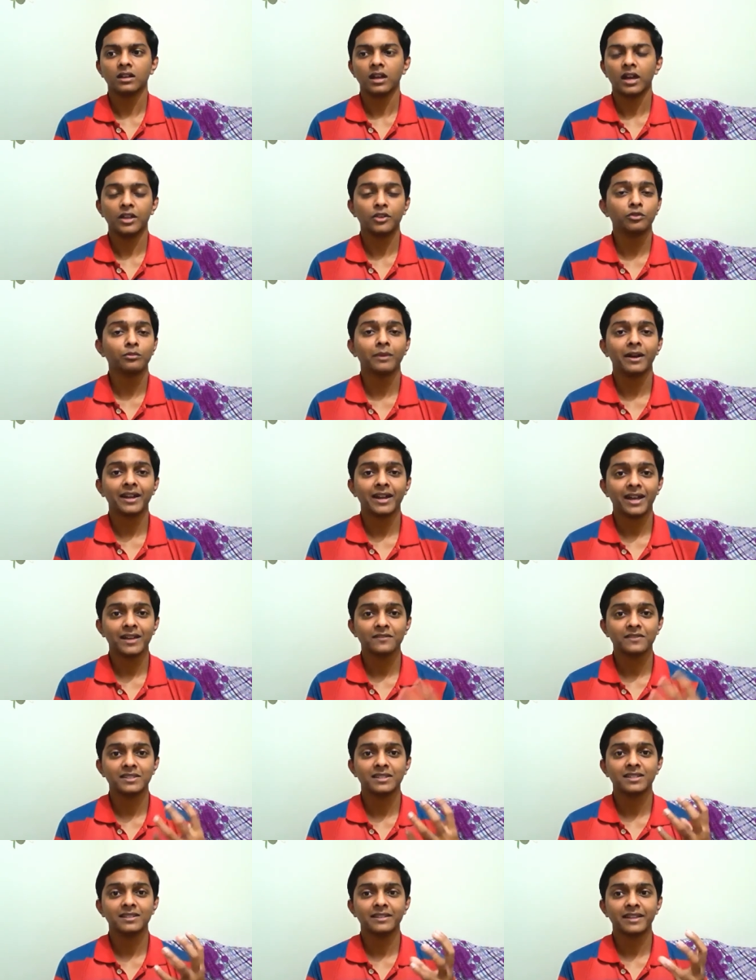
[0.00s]
and you might have
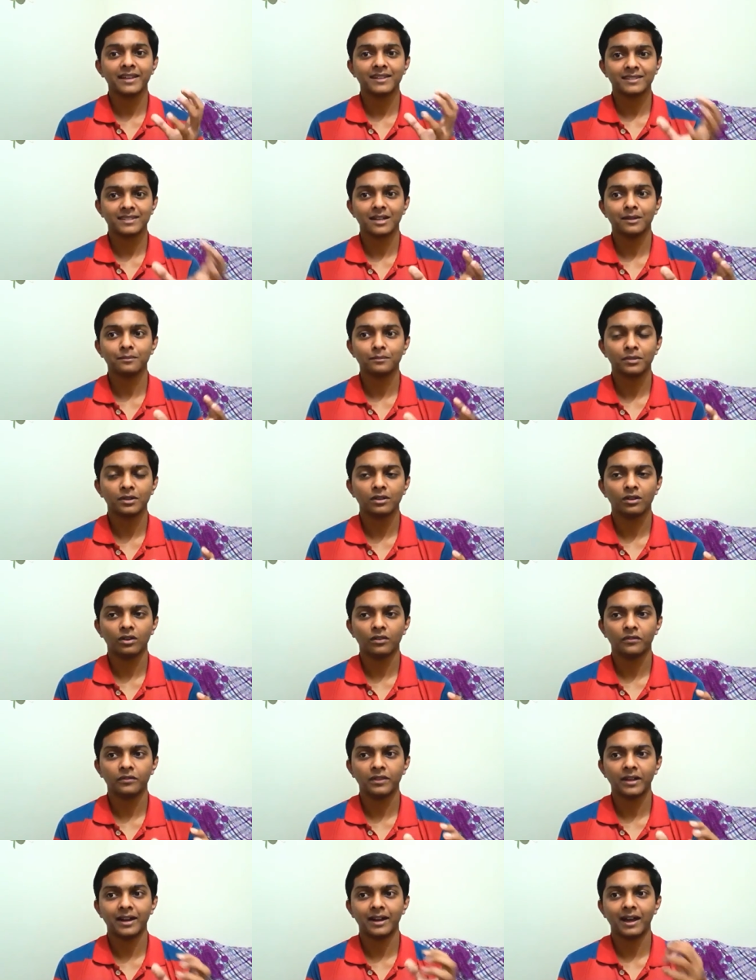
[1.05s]
seen the example
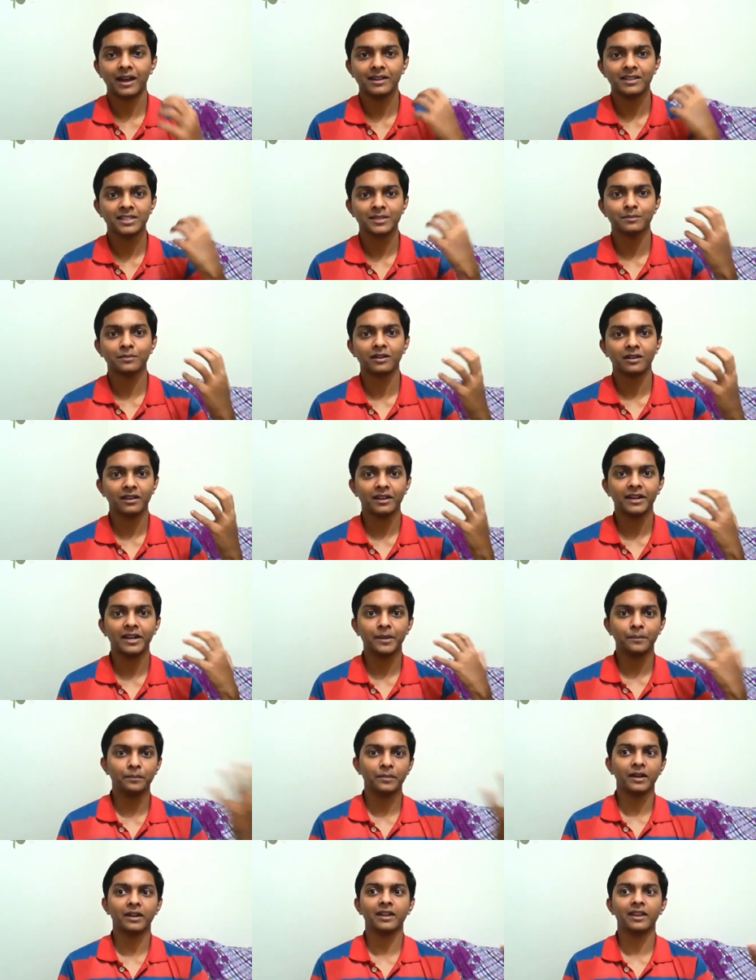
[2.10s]
of that ice
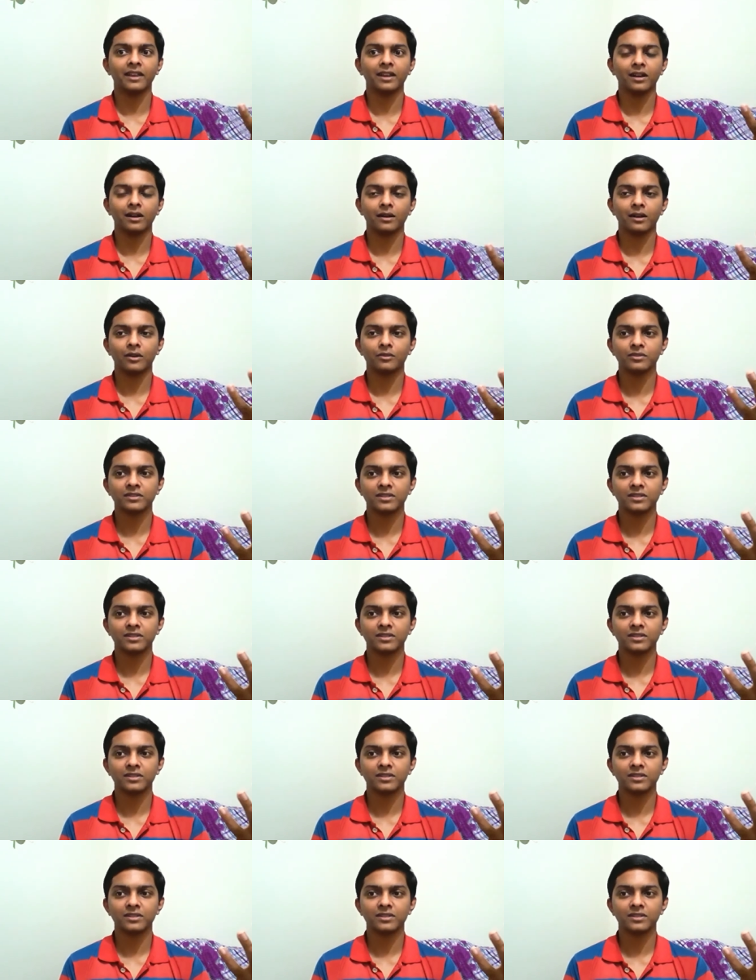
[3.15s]
depicting around